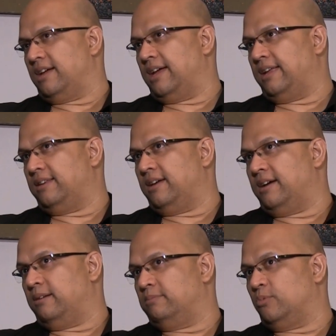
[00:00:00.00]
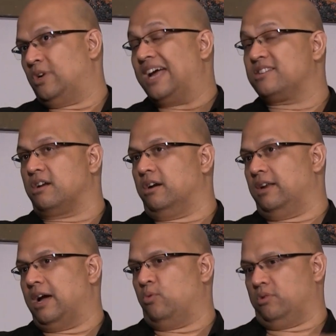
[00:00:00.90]
And when I
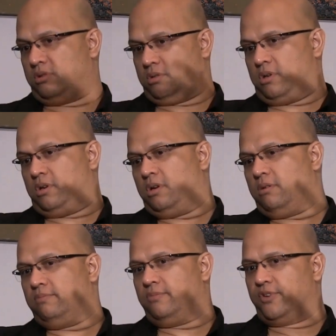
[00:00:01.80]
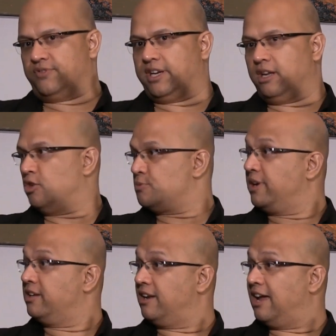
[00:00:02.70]
started, I was 50 kilos
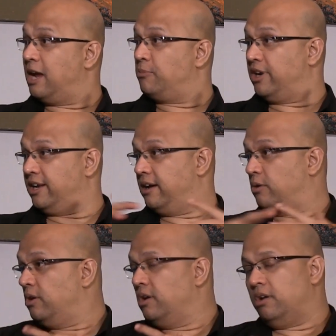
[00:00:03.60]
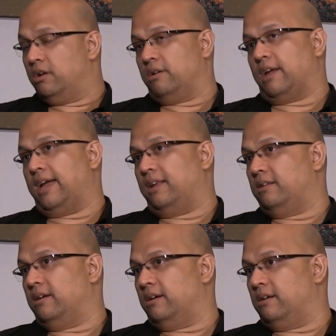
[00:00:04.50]
bigger than I am right now,
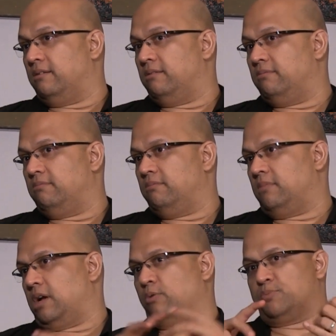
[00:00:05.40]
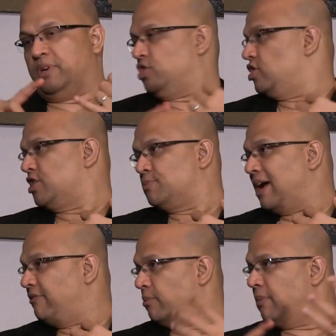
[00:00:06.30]
and I was being judged
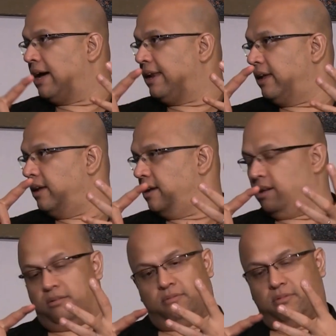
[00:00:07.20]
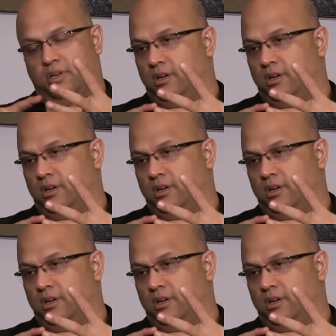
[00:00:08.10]
by everybody, and